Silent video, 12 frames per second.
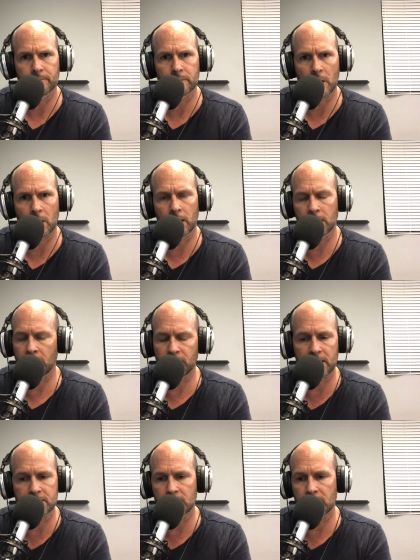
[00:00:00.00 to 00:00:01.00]
All right, and I've
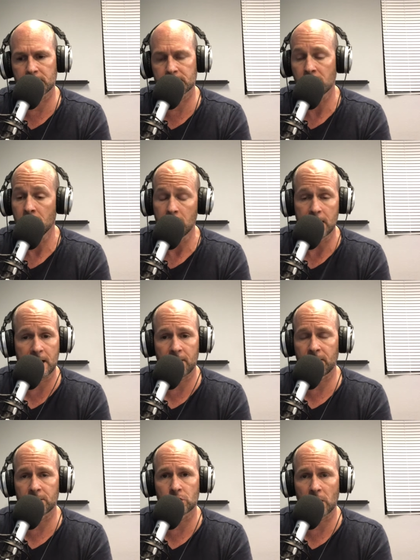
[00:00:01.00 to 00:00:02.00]
had days and I've
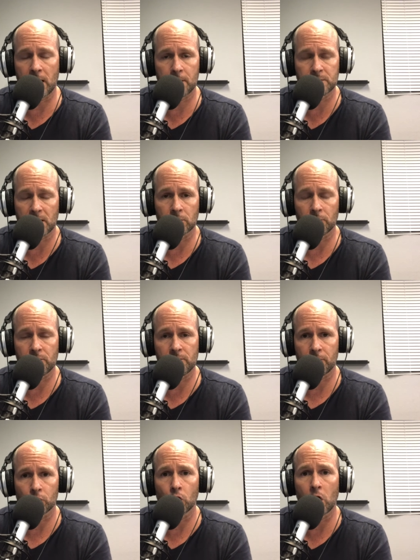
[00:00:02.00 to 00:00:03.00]
had jobs. I don't know if you've
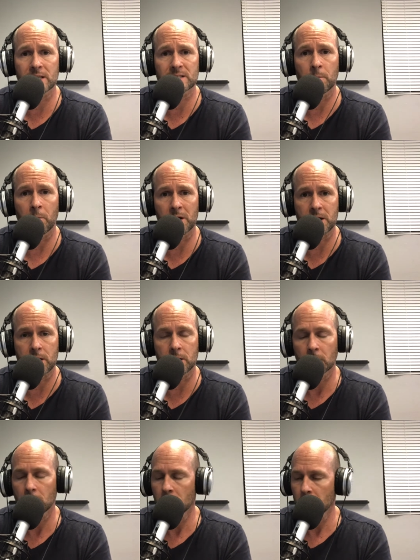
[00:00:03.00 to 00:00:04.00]
ever lost money
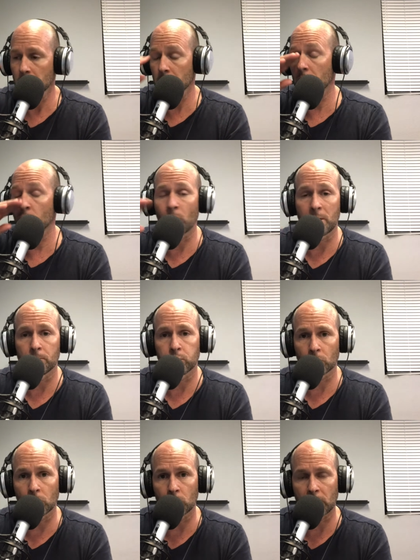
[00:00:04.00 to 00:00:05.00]
or went
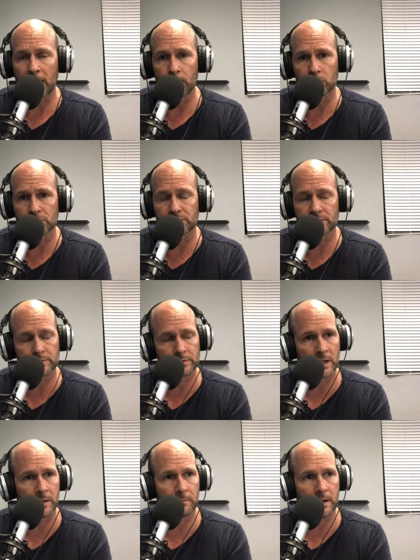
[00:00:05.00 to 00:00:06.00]
broke. I was
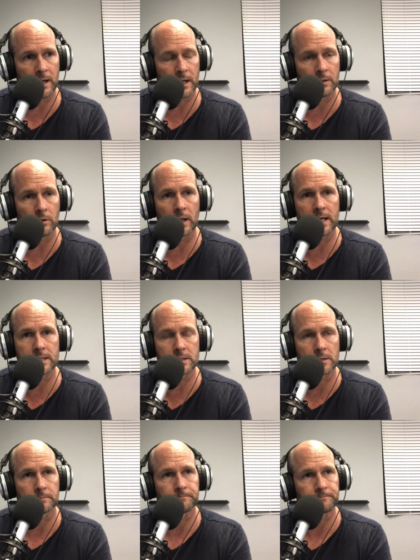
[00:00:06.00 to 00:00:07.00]
in my
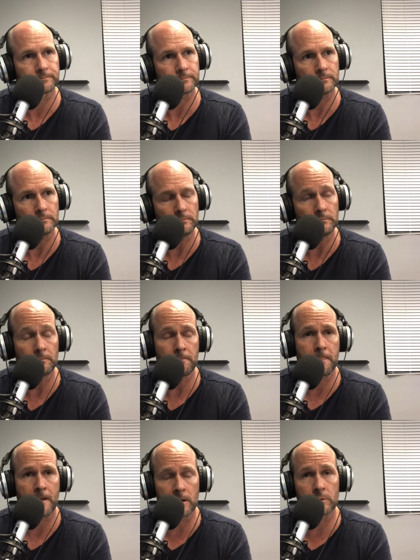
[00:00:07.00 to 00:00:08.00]
late
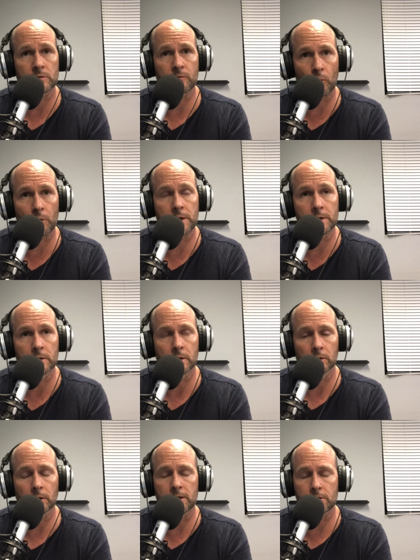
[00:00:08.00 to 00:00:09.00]

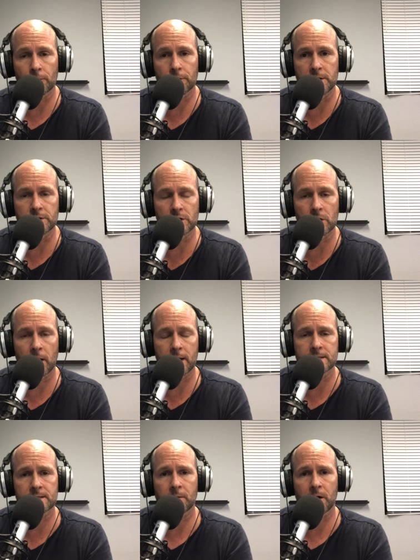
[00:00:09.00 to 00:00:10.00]
30s. I
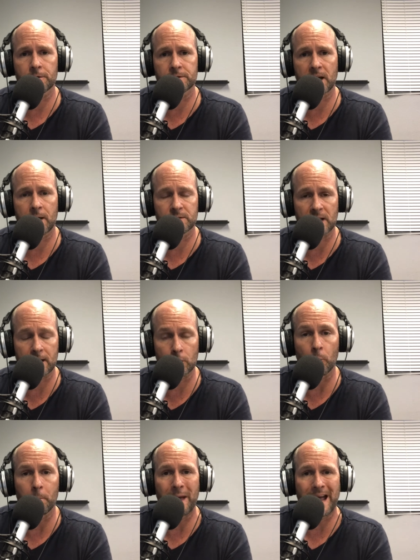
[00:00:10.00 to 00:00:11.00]
had some hard times. I had to
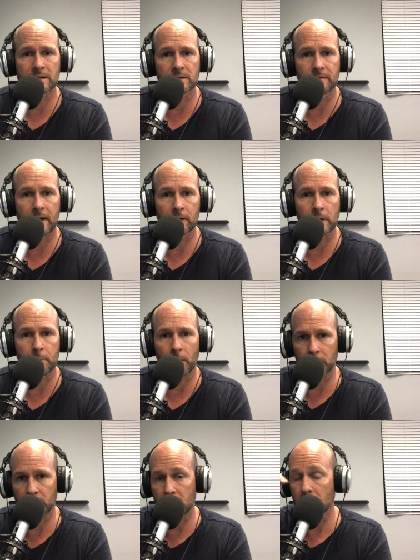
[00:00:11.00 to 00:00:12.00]
go back to valet
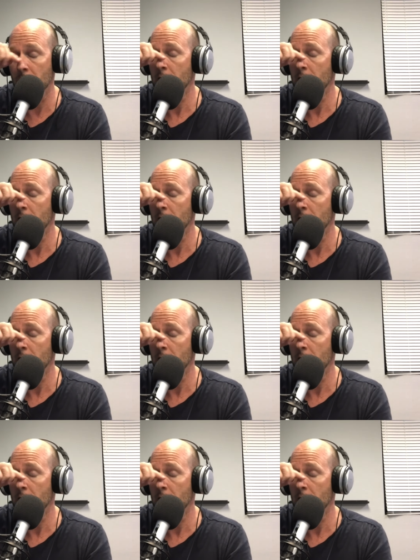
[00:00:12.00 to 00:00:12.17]
parking.